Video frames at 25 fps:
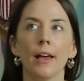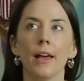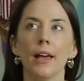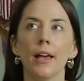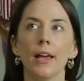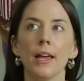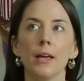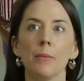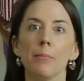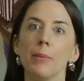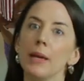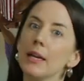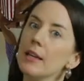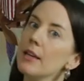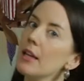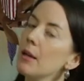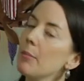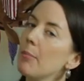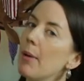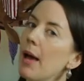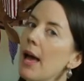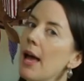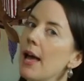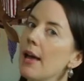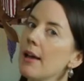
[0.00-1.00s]
a
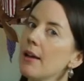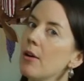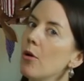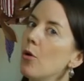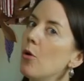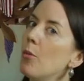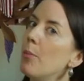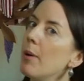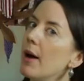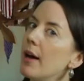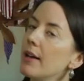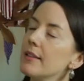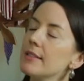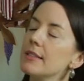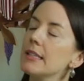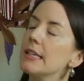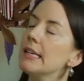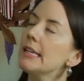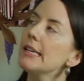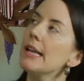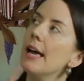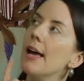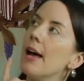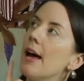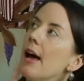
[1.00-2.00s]
picnic bag or
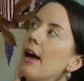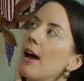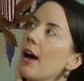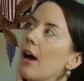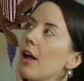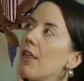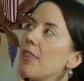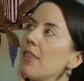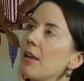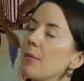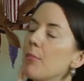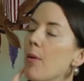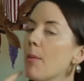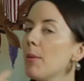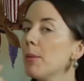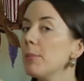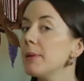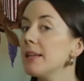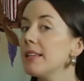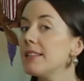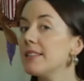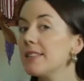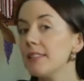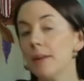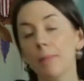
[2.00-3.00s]
basket, I think
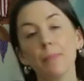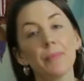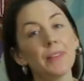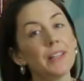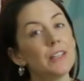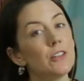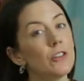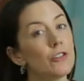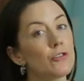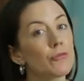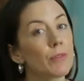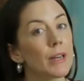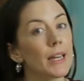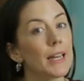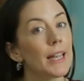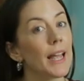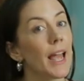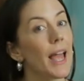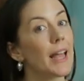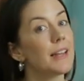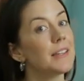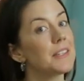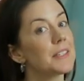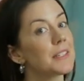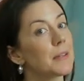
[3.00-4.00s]
probably something to
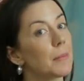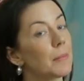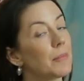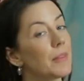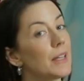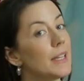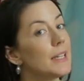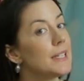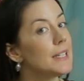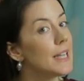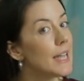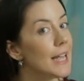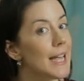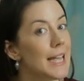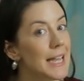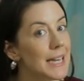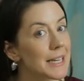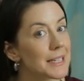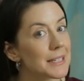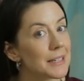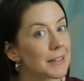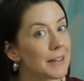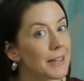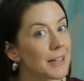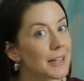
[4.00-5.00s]
drink and something to
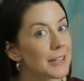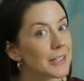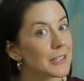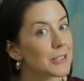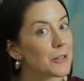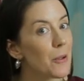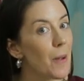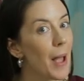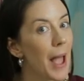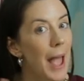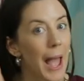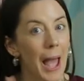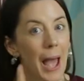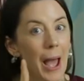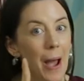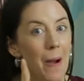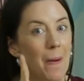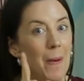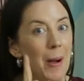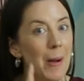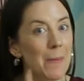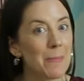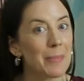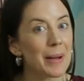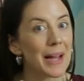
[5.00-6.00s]
eat. So
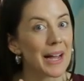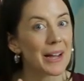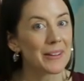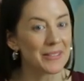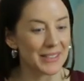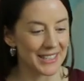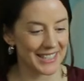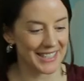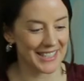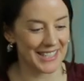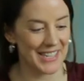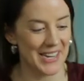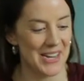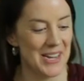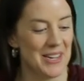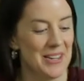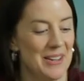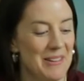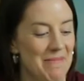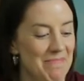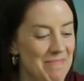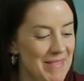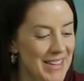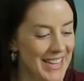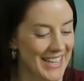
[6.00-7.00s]
how about
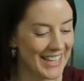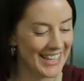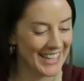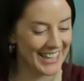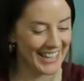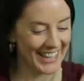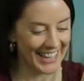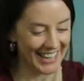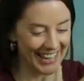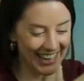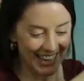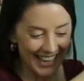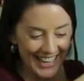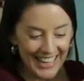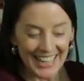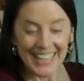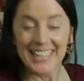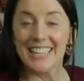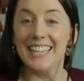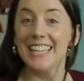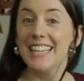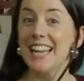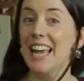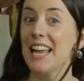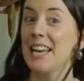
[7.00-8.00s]
some
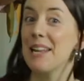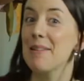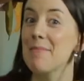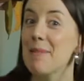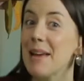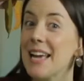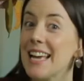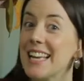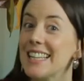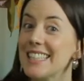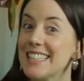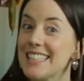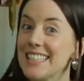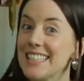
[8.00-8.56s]
teddy bear